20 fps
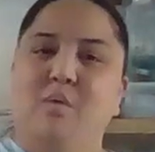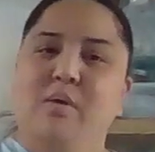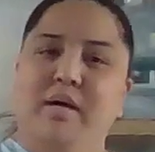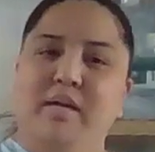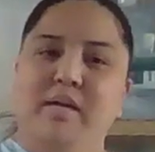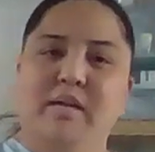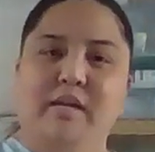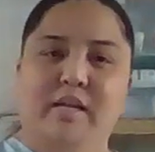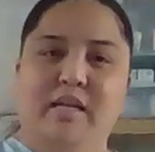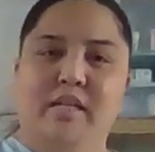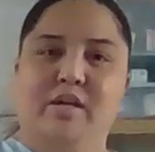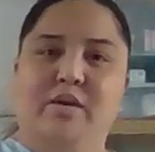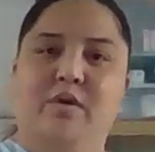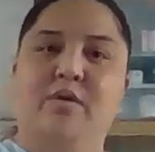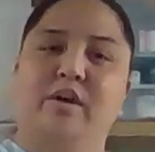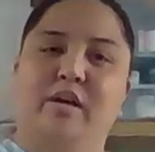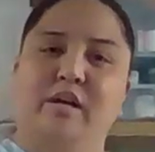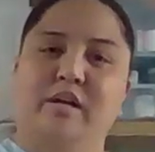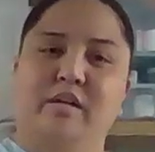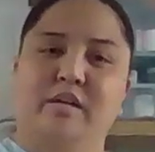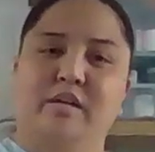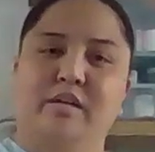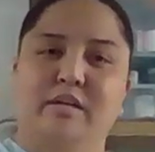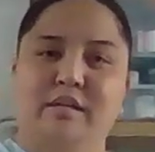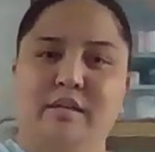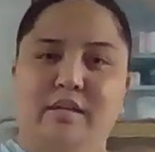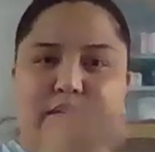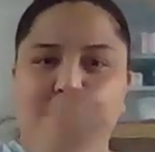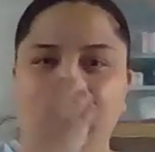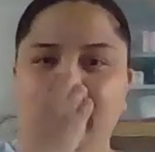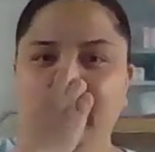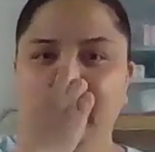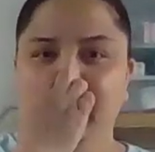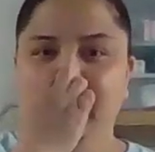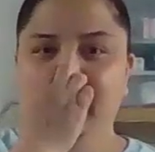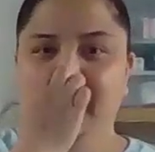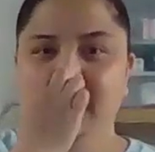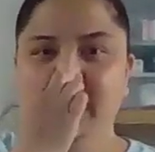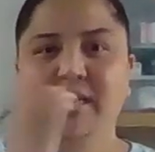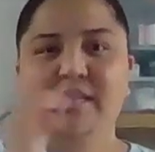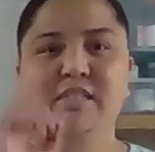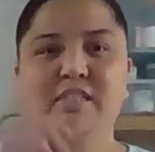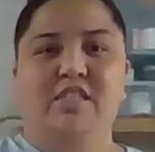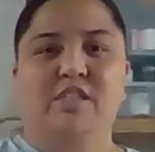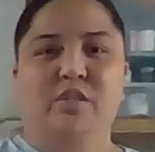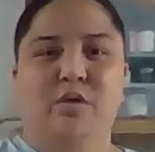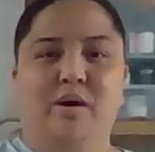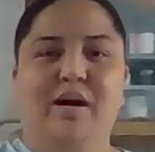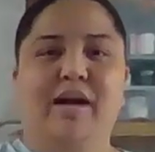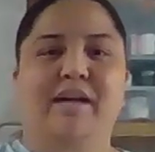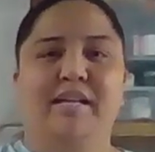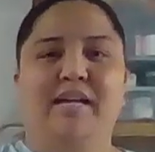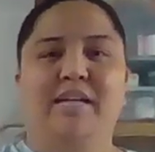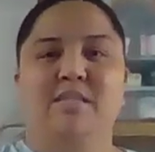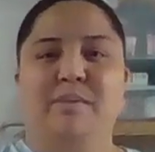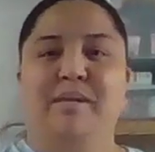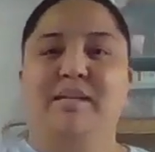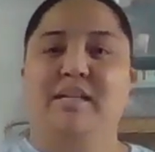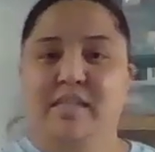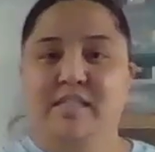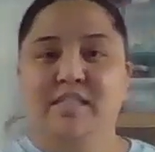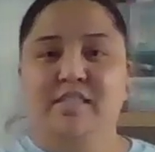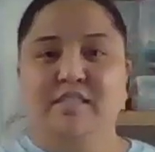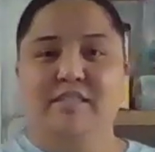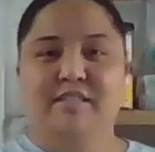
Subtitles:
one in the corner, you know, just so that's my tester.